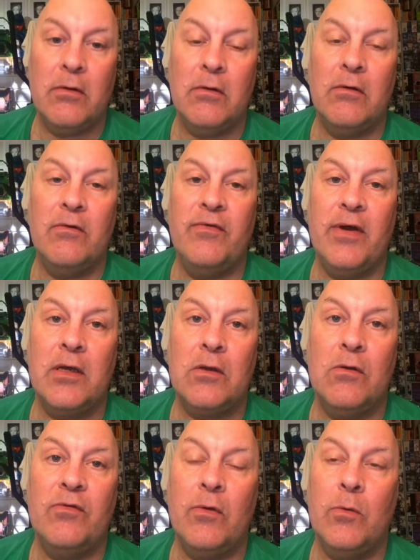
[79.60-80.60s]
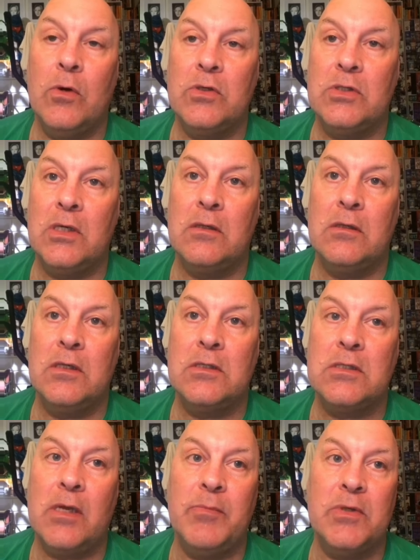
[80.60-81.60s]
Thank you for watching
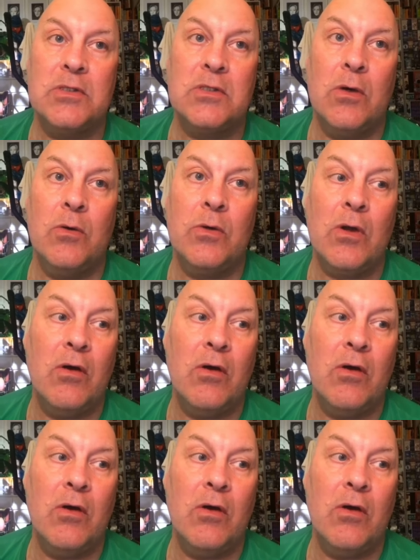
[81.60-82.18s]
this episode of